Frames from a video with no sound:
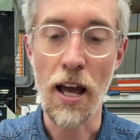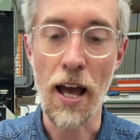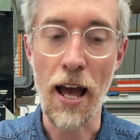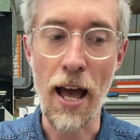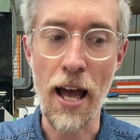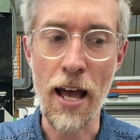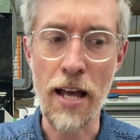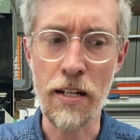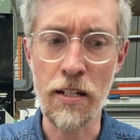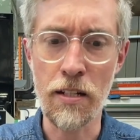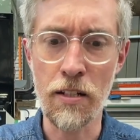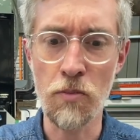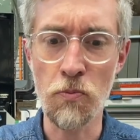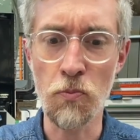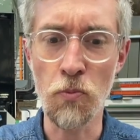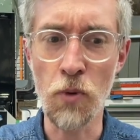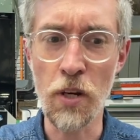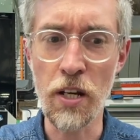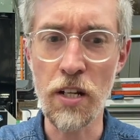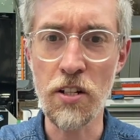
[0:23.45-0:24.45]
And
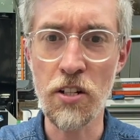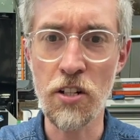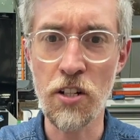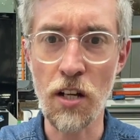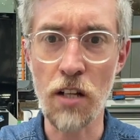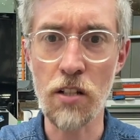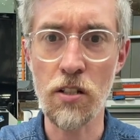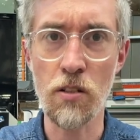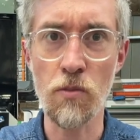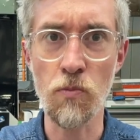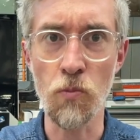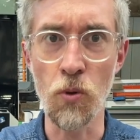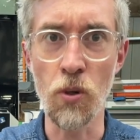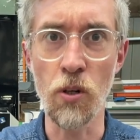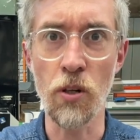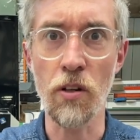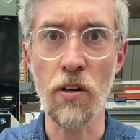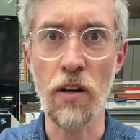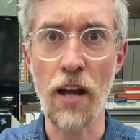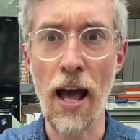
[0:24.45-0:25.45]
we just
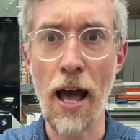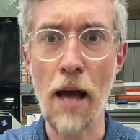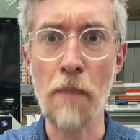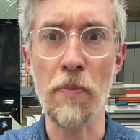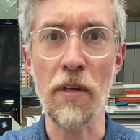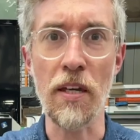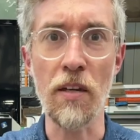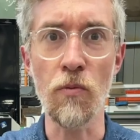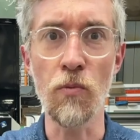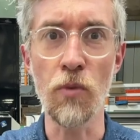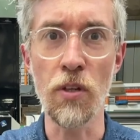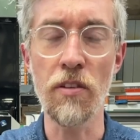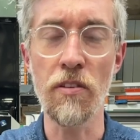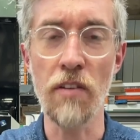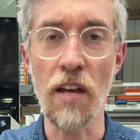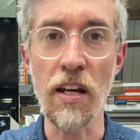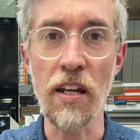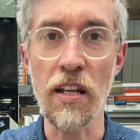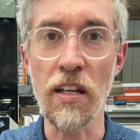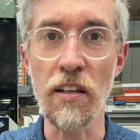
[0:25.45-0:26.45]
weren't happy with
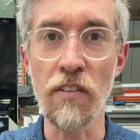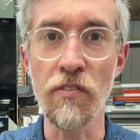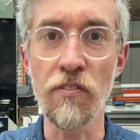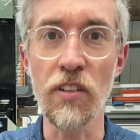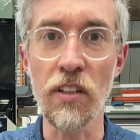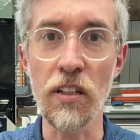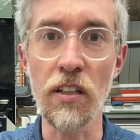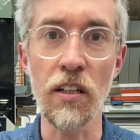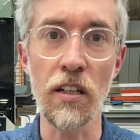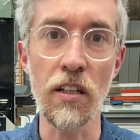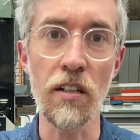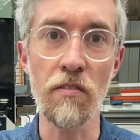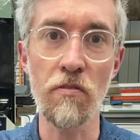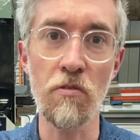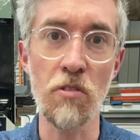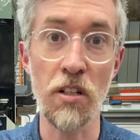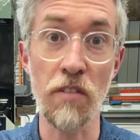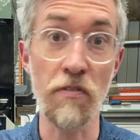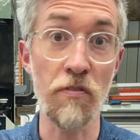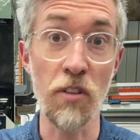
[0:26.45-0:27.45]
any of the gear
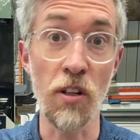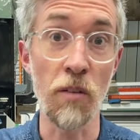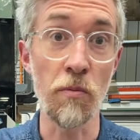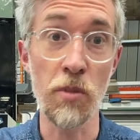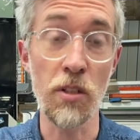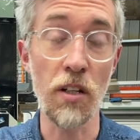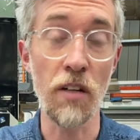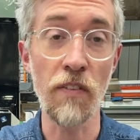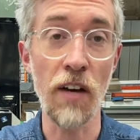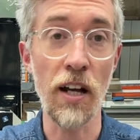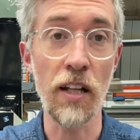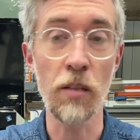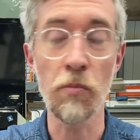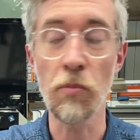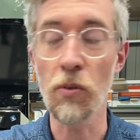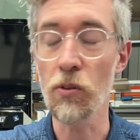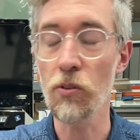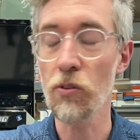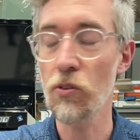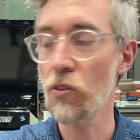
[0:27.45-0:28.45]
shift knobs
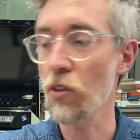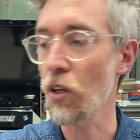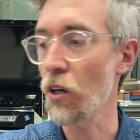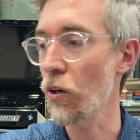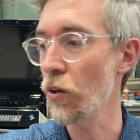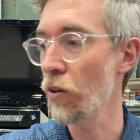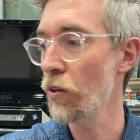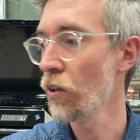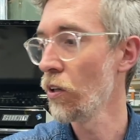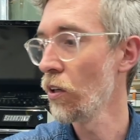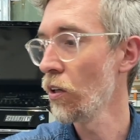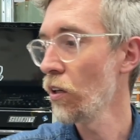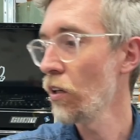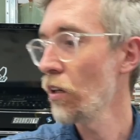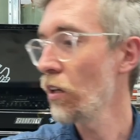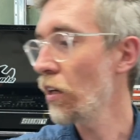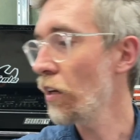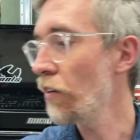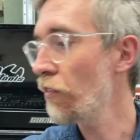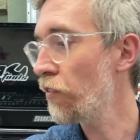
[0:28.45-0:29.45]
available. So
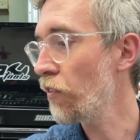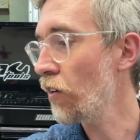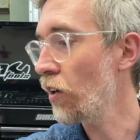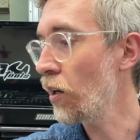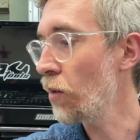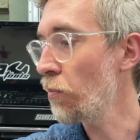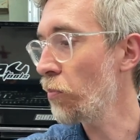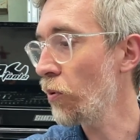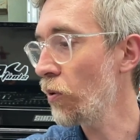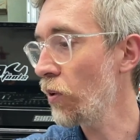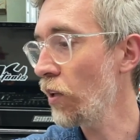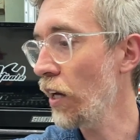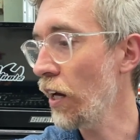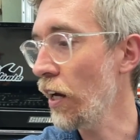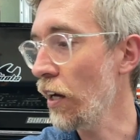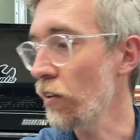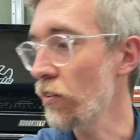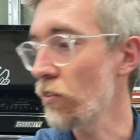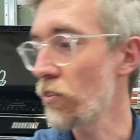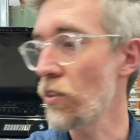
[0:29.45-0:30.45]
if I pull
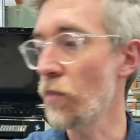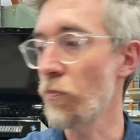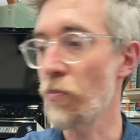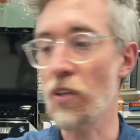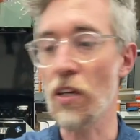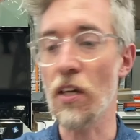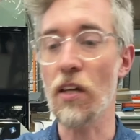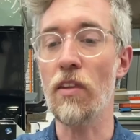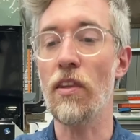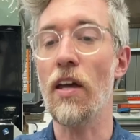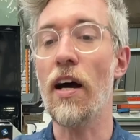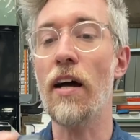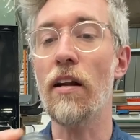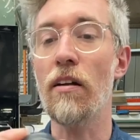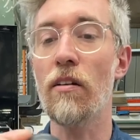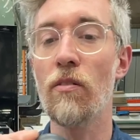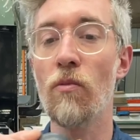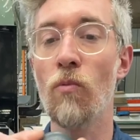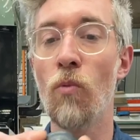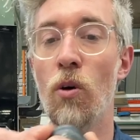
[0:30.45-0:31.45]
out something that
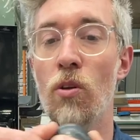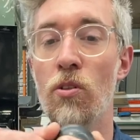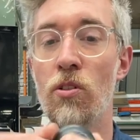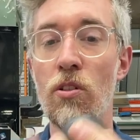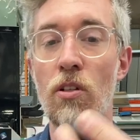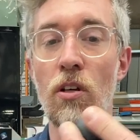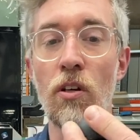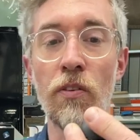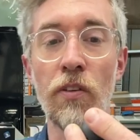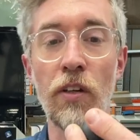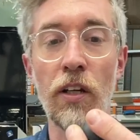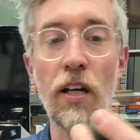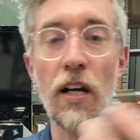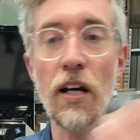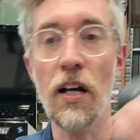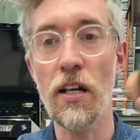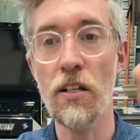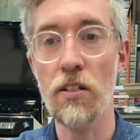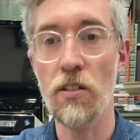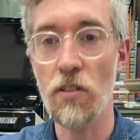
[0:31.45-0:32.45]
was on the
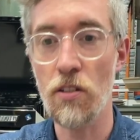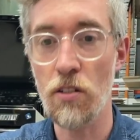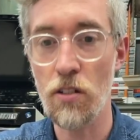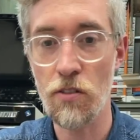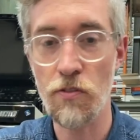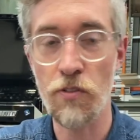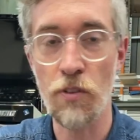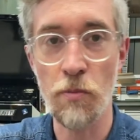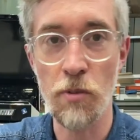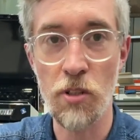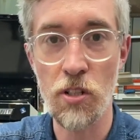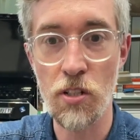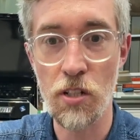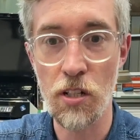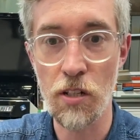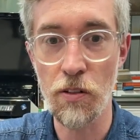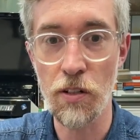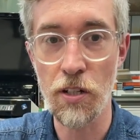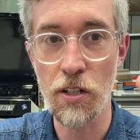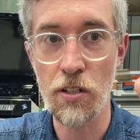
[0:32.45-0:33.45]
car, so this is from a
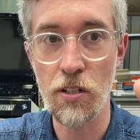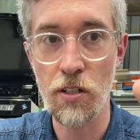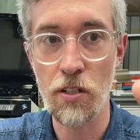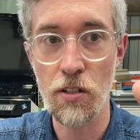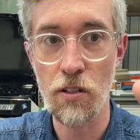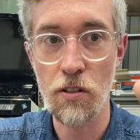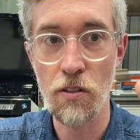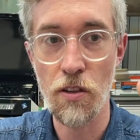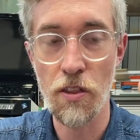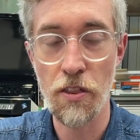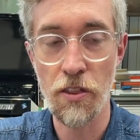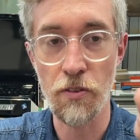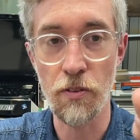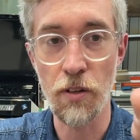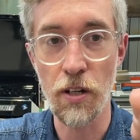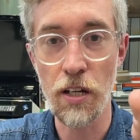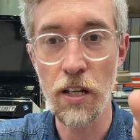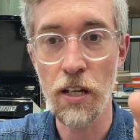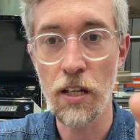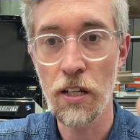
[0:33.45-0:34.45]
Series
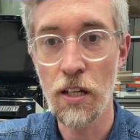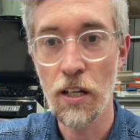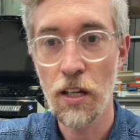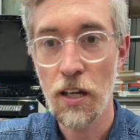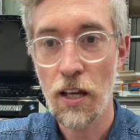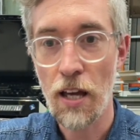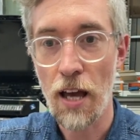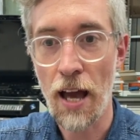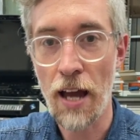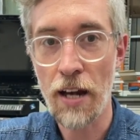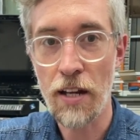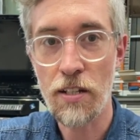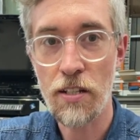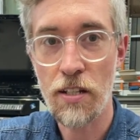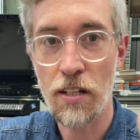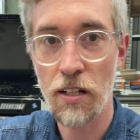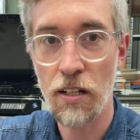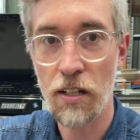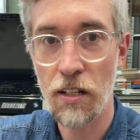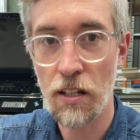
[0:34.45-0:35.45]
3, and it's
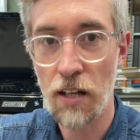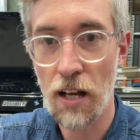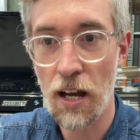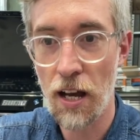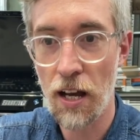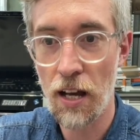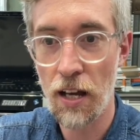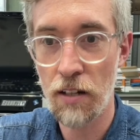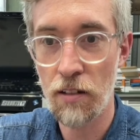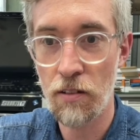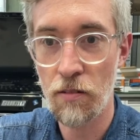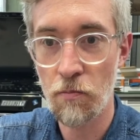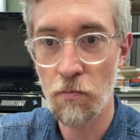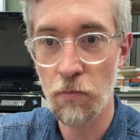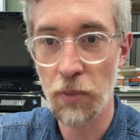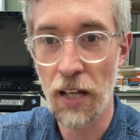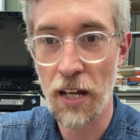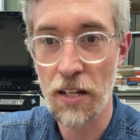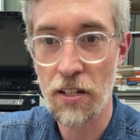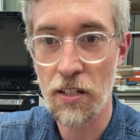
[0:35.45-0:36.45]
a hard
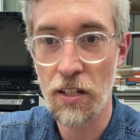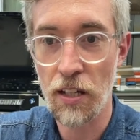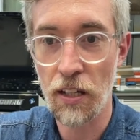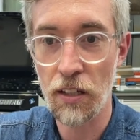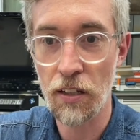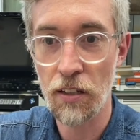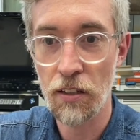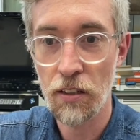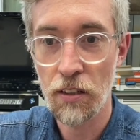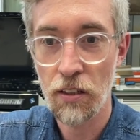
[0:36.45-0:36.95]
plastic,